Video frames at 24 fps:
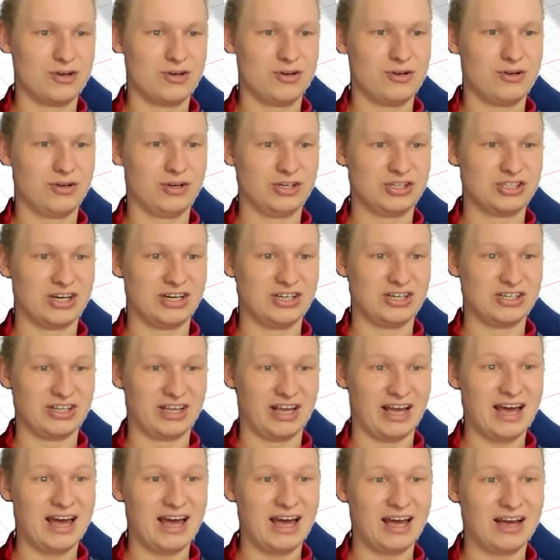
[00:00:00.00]
You can change
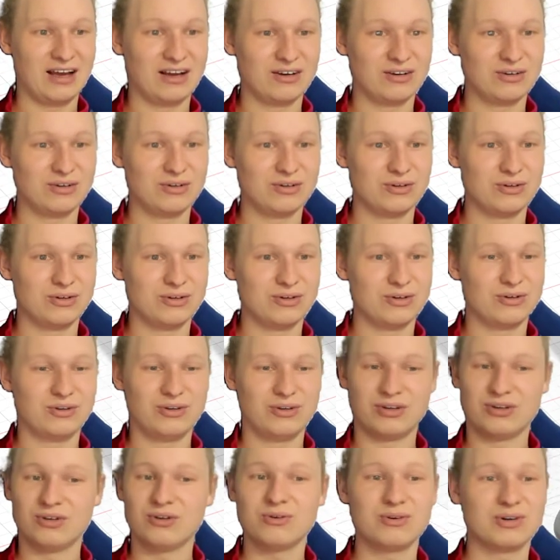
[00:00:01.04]
the angle. You
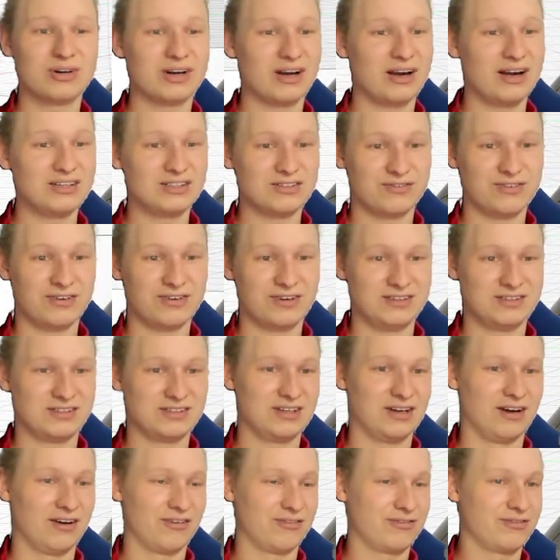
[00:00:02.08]
can do all kinds of fun
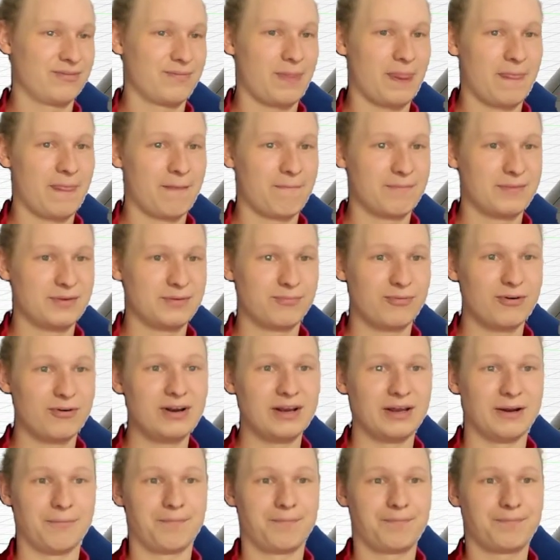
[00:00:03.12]
stuff. Brilliant.